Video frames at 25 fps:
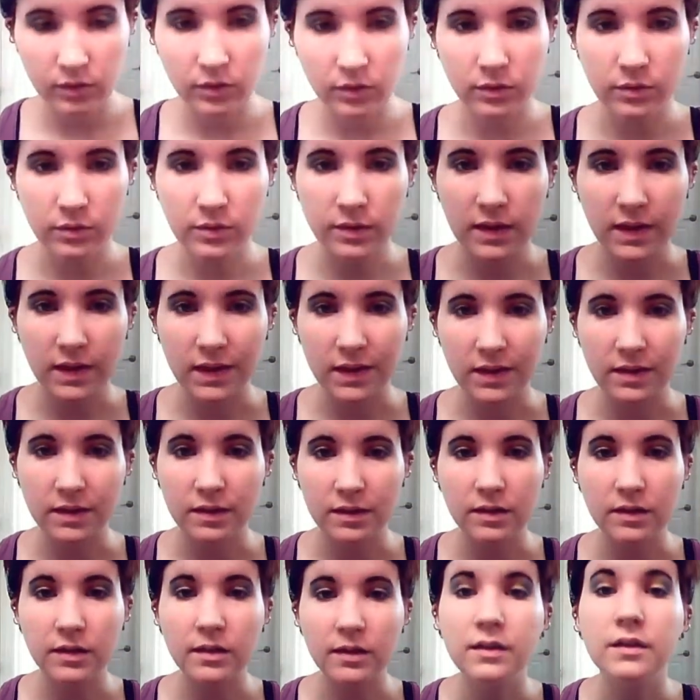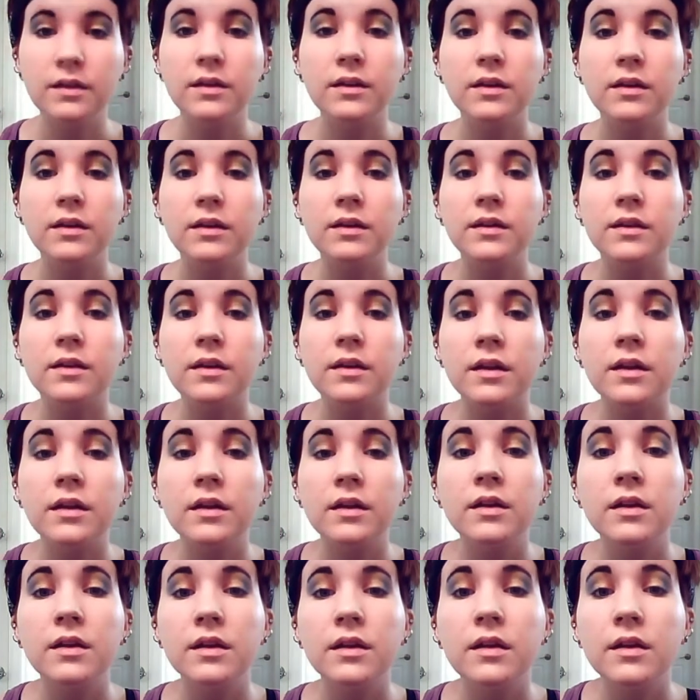Okay, and
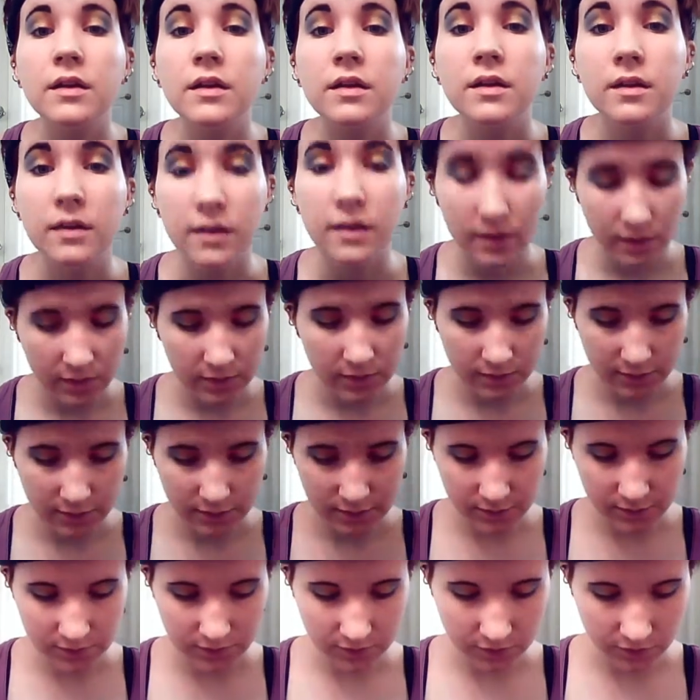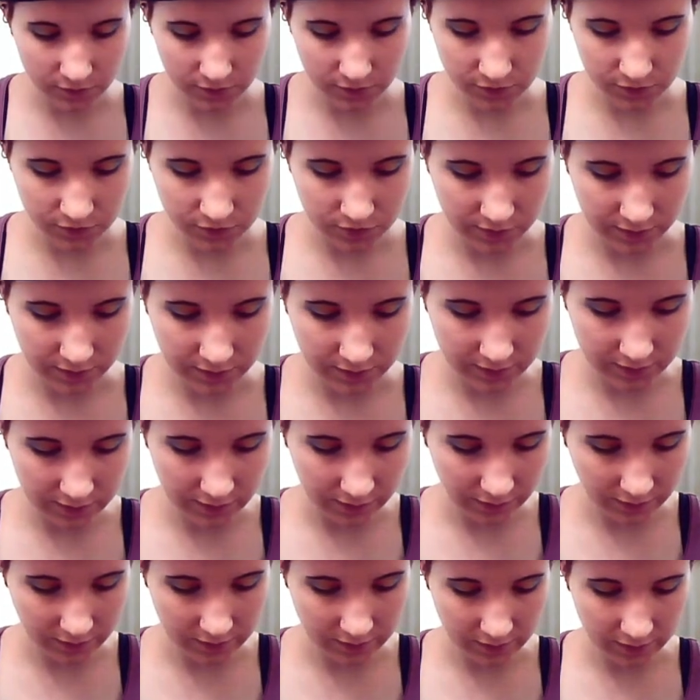this is a little trick that
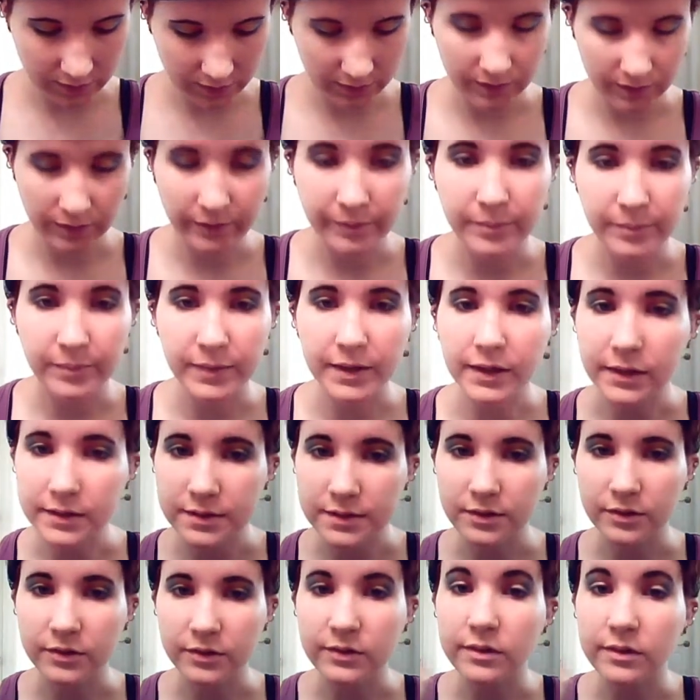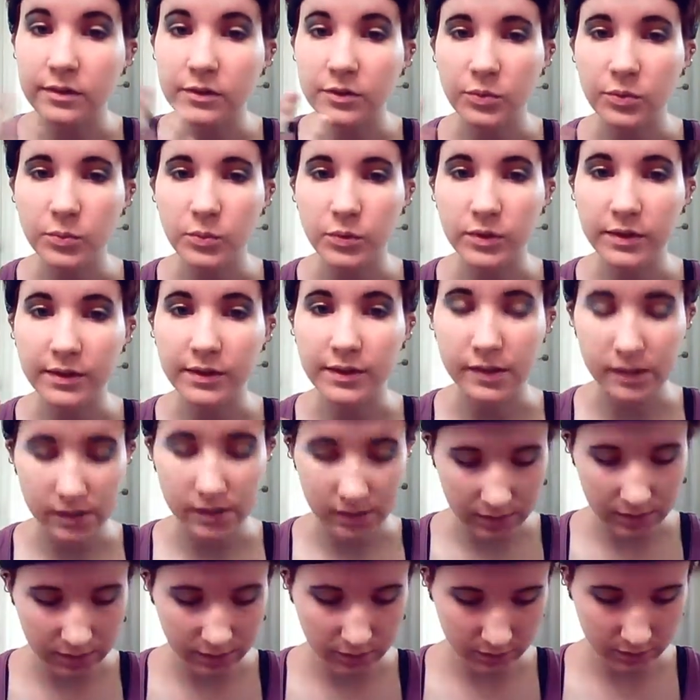I like that makes it look a little more
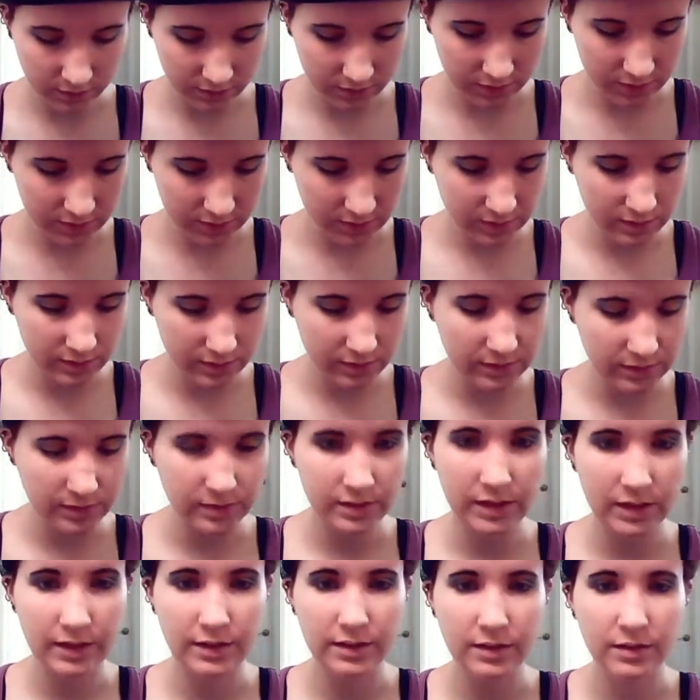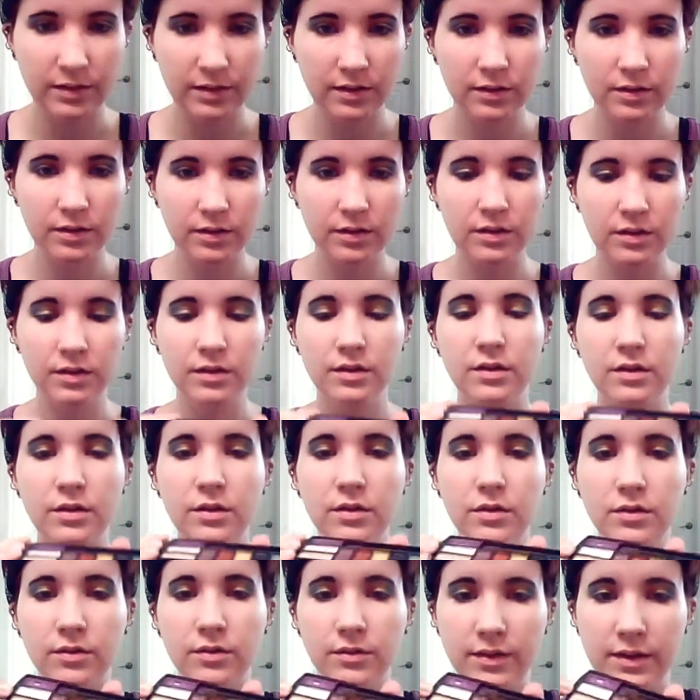continuous. Let's take,
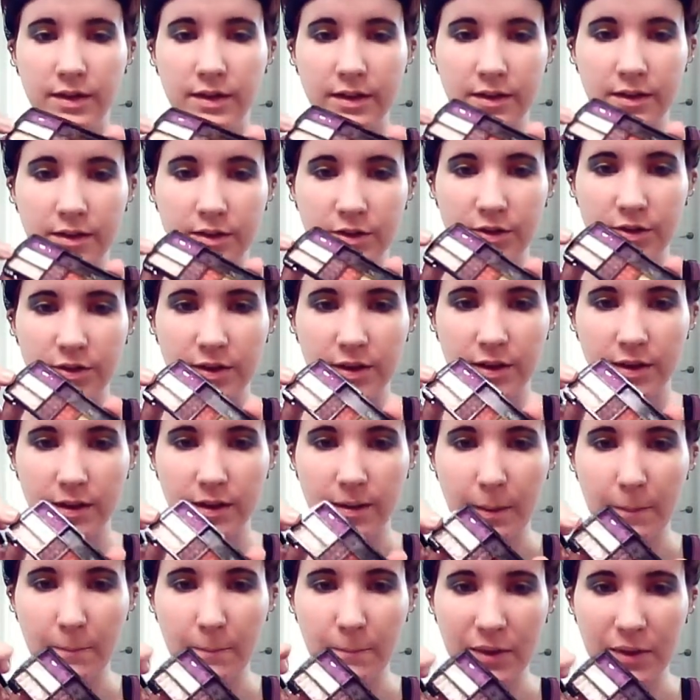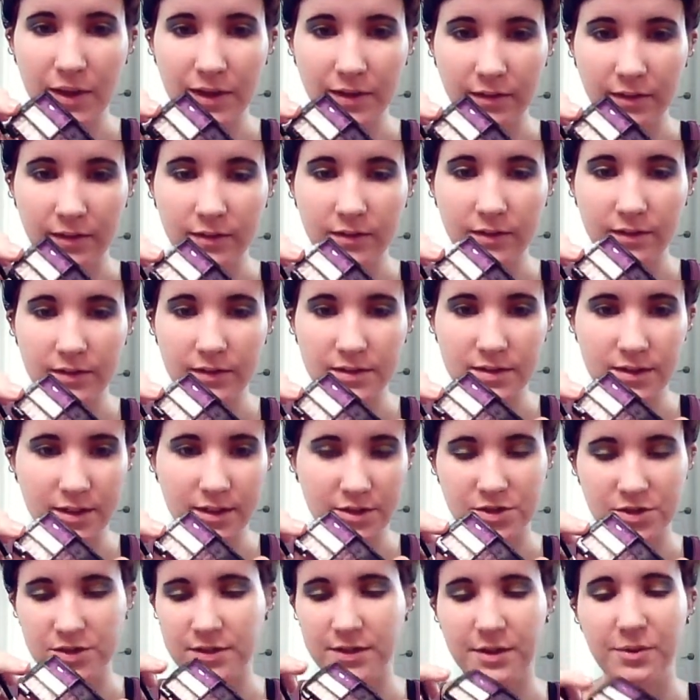right here you got a pink. It's
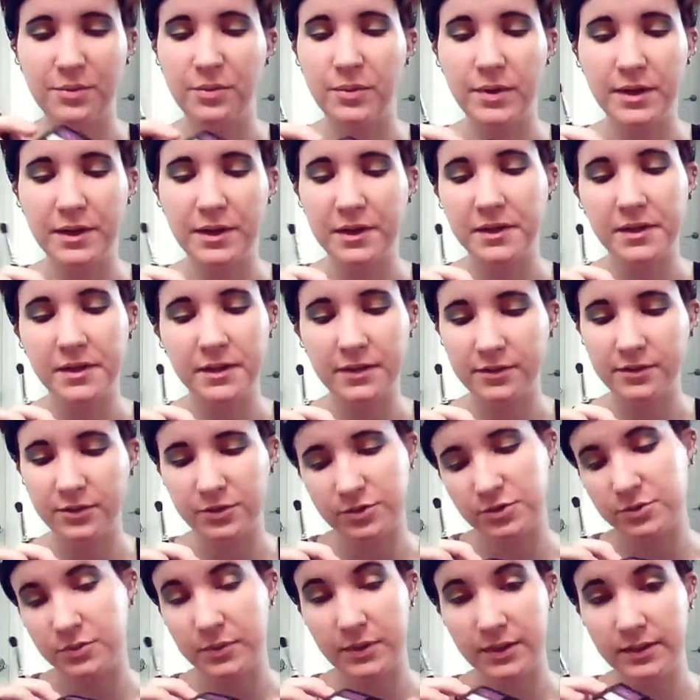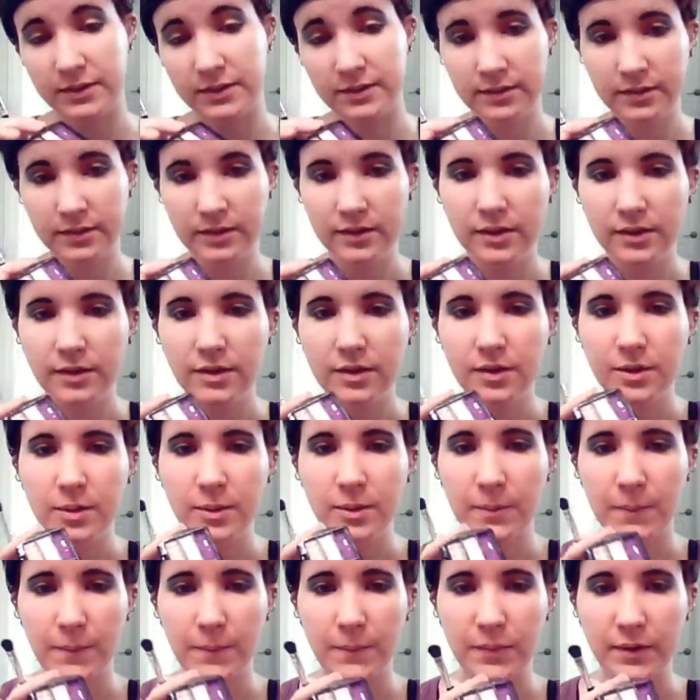actually not white, it looks white,
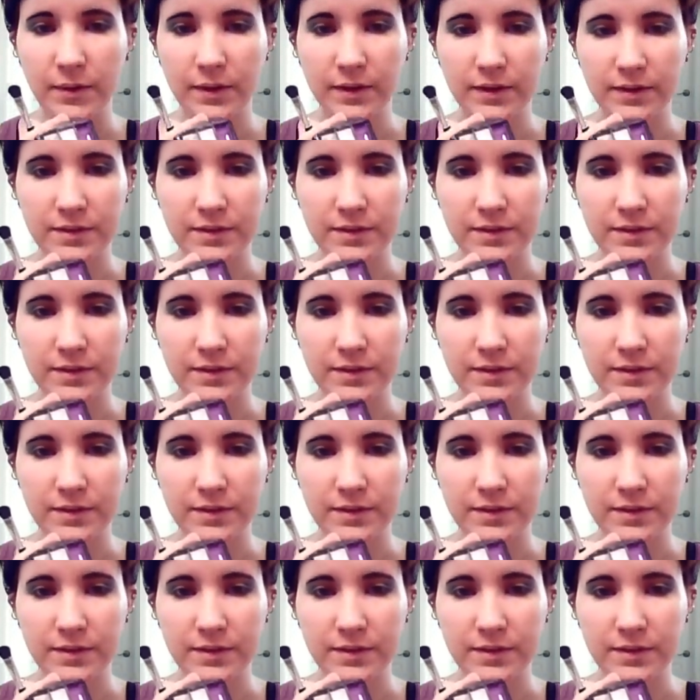but